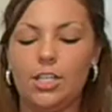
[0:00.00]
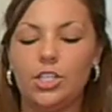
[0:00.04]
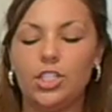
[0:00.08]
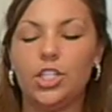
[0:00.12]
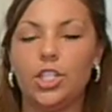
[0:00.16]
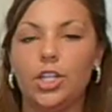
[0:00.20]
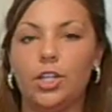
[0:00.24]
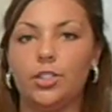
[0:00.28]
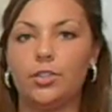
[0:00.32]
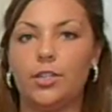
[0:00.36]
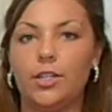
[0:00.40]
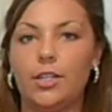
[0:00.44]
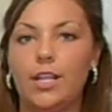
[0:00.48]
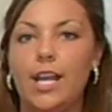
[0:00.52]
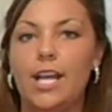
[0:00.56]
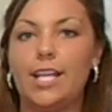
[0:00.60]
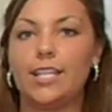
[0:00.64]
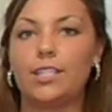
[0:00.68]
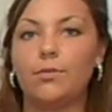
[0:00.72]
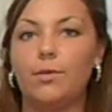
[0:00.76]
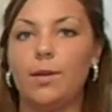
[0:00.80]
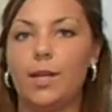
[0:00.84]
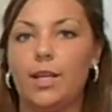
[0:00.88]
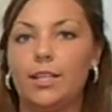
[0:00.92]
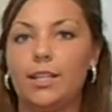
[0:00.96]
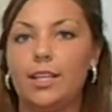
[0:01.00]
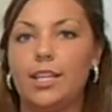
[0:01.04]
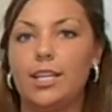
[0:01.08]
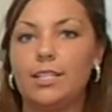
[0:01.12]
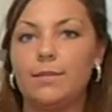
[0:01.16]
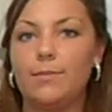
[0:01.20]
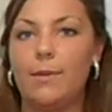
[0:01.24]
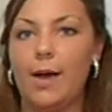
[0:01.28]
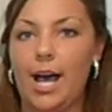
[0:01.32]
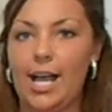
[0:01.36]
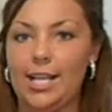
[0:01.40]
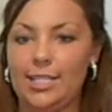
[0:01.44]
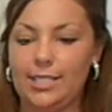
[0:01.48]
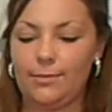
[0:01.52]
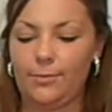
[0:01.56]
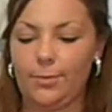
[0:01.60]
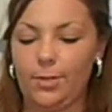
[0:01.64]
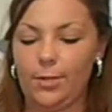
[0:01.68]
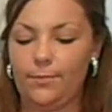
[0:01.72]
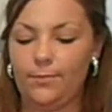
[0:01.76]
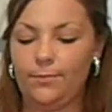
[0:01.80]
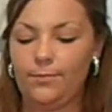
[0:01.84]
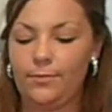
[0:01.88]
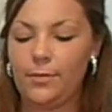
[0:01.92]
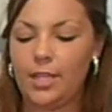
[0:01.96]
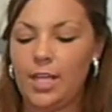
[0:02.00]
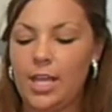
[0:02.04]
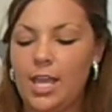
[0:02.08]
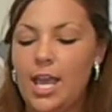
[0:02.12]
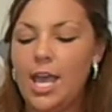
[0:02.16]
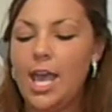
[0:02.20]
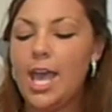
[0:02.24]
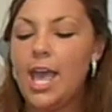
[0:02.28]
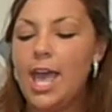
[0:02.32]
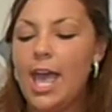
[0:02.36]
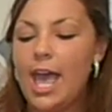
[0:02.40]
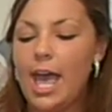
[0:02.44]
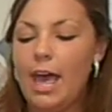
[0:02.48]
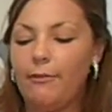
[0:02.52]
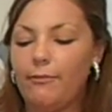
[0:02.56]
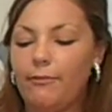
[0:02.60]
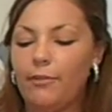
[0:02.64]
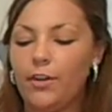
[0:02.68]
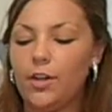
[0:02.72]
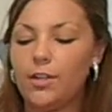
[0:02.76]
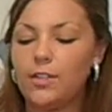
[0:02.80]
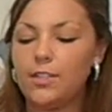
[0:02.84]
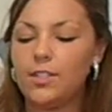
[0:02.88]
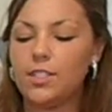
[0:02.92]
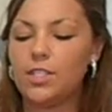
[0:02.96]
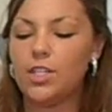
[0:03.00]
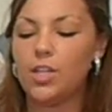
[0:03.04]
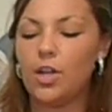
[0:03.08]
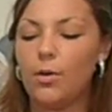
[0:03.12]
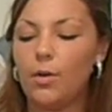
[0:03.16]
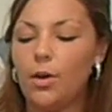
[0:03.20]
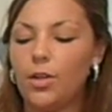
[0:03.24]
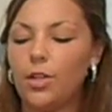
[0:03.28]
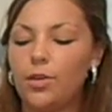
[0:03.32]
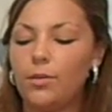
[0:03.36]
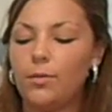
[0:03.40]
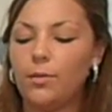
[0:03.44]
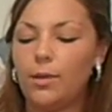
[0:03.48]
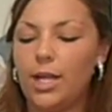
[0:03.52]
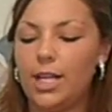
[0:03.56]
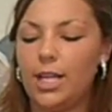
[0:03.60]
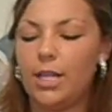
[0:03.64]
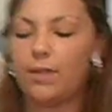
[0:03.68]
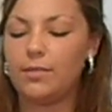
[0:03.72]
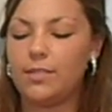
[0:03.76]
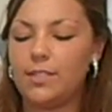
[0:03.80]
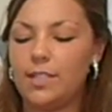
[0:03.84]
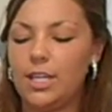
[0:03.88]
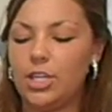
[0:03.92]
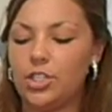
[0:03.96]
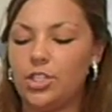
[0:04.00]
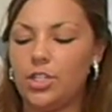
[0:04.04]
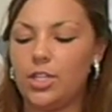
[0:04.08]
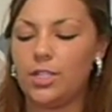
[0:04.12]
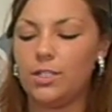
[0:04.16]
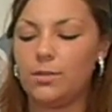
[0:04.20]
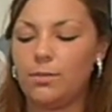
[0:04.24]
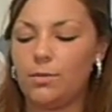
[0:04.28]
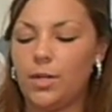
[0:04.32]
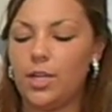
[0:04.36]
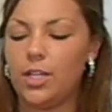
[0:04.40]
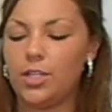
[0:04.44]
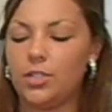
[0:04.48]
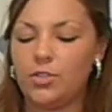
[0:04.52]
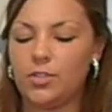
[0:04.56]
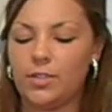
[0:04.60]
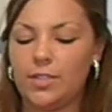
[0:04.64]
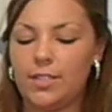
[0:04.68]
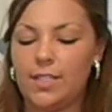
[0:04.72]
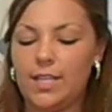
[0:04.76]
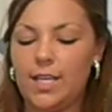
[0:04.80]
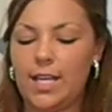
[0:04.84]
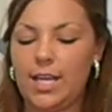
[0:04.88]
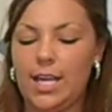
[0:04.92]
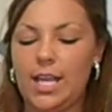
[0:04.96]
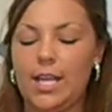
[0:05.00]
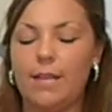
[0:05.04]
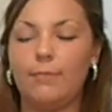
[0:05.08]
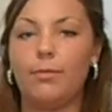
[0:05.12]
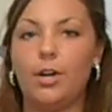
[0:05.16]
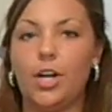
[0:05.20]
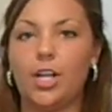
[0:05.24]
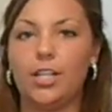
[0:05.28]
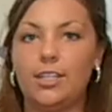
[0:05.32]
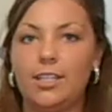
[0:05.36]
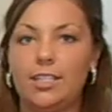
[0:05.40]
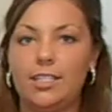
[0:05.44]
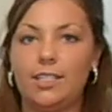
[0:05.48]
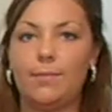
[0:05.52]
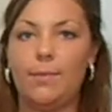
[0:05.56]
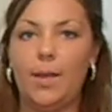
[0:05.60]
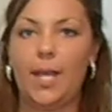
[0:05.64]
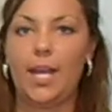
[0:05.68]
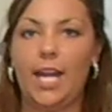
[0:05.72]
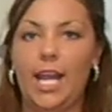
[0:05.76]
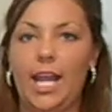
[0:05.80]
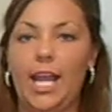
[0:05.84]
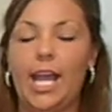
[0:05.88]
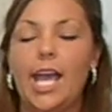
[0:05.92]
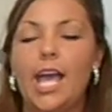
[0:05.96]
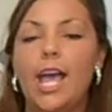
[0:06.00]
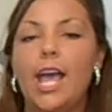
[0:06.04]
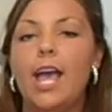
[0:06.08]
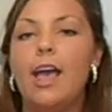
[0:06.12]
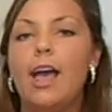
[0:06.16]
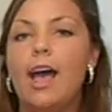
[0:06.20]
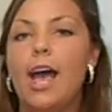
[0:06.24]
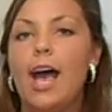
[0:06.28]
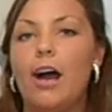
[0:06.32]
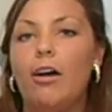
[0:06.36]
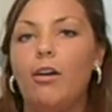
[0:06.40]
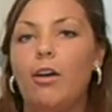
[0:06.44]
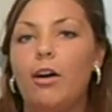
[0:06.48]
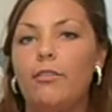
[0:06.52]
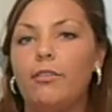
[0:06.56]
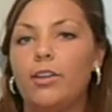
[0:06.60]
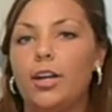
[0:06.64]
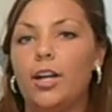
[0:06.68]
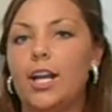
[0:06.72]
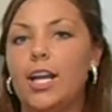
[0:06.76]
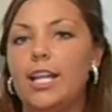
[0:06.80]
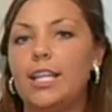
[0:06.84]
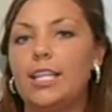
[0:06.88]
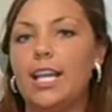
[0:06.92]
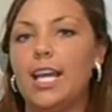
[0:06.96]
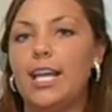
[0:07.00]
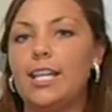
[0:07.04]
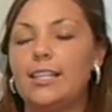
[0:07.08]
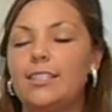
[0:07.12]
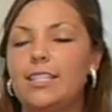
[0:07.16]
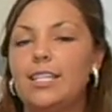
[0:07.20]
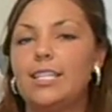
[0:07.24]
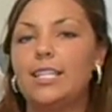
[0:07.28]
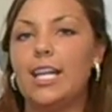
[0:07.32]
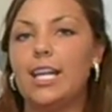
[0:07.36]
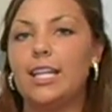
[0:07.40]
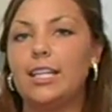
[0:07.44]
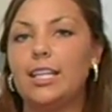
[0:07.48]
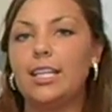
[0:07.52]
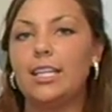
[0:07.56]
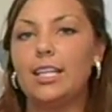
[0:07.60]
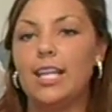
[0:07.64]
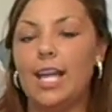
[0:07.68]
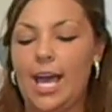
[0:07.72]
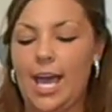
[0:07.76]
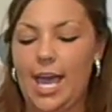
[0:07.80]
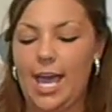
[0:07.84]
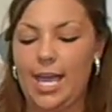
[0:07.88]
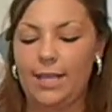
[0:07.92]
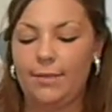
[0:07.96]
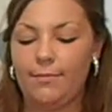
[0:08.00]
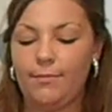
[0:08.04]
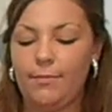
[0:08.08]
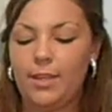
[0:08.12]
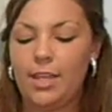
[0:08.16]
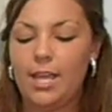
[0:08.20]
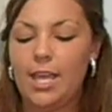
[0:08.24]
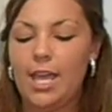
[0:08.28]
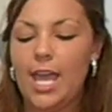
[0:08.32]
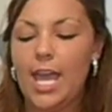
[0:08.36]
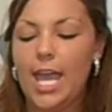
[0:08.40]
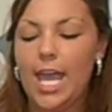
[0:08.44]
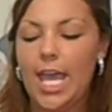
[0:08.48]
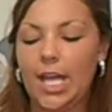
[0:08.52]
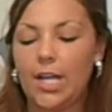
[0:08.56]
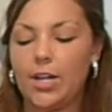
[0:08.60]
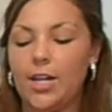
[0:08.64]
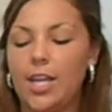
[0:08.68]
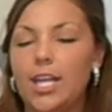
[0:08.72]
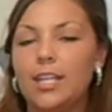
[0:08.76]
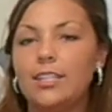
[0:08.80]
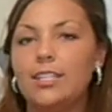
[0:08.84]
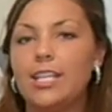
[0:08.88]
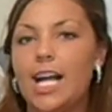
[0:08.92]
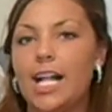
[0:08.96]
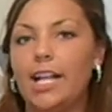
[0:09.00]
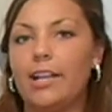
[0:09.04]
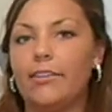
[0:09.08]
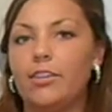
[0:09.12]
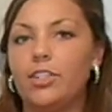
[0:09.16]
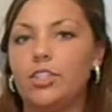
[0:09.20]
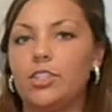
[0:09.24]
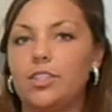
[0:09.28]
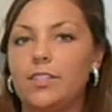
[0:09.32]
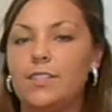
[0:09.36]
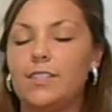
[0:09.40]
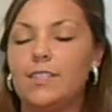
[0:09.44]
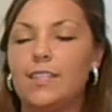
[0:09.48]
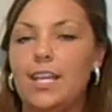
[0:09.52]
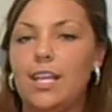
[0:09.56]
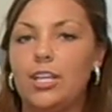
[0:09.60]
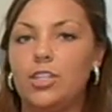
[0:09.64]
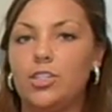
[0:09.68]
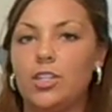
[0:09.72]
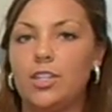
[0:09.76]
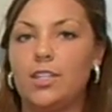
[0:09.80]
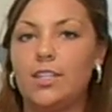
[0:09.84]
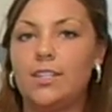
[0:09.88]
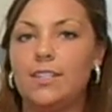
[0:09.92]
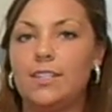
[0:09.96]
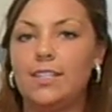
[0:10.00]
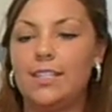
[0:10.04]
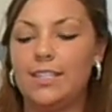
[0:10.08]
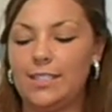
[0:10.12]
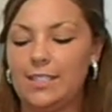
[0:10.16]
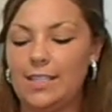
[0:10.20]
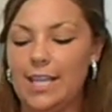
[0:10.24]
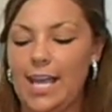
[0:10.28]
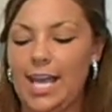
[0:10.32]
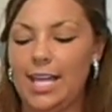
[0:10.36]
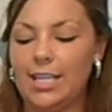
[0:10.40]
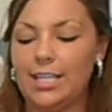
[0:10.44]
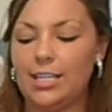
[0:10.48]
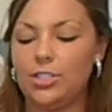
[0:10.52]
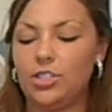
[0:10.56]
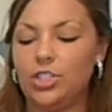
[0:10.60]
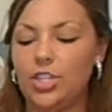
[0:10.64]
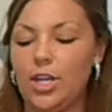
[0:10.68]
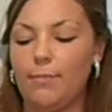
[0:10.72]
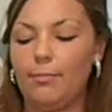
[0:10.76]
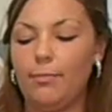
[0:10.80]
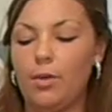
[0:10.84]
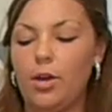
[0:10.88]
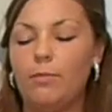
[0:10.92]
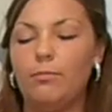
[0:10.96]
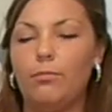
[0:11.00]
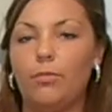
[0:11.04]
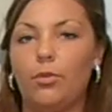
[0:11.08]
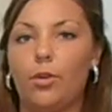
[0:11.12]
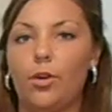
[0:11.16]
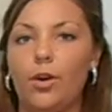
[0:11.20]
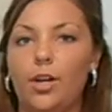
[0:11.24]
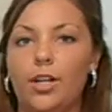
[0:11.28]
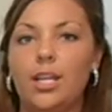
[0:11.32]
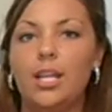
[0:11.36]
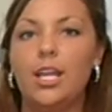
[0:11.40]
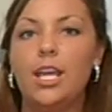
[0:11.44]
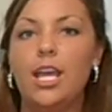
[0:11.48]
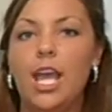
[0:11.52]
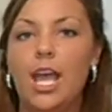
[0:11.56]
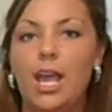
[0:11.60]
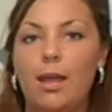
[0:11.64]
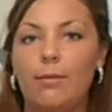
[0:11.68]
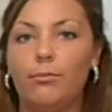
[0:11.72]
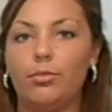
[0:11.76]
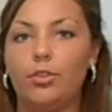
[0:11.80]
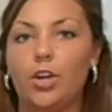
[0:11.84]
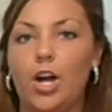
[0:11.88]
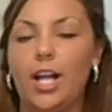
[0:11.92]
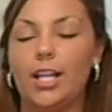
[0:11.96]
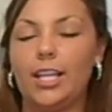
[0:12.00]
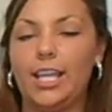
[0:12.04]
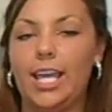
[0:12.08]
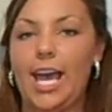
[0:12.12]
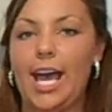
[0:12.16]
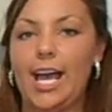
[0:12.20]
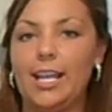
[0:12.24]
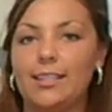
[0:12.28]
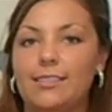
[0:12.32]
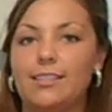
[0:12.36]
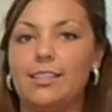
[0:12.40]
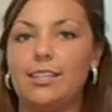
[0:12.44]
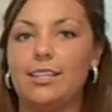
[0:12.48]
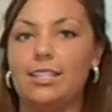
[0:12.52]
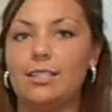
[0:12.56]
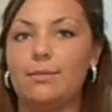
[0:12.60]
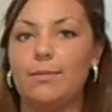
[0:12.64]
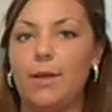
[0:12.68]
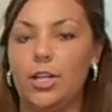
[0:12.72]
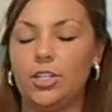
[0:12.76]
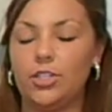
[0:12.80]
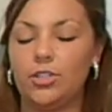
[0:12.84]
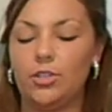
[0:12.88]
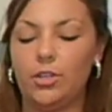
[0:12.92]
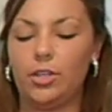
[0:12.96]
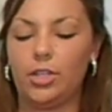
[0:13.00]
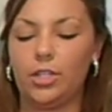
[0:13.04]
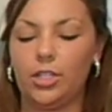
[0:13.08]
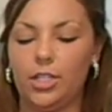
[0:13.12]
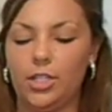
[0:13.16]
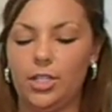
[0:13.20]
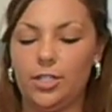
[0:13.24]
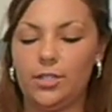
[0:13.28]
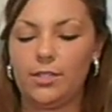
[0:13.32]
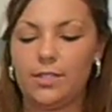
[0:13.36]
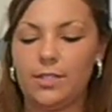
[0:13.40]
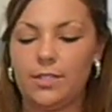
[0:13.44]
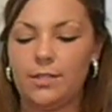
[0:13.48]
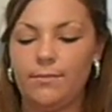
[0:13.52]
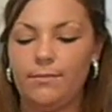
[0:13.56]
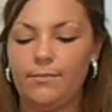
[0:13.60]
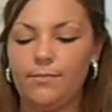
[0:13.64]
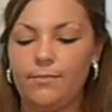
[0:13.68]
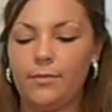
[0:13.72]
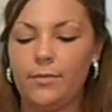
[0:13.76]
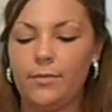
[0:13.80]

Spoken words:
children as quickly as possible. At first, no other radio stations were interested in participating. However, in 1999, area television stations decided to jump on board and broadcast these special alerts.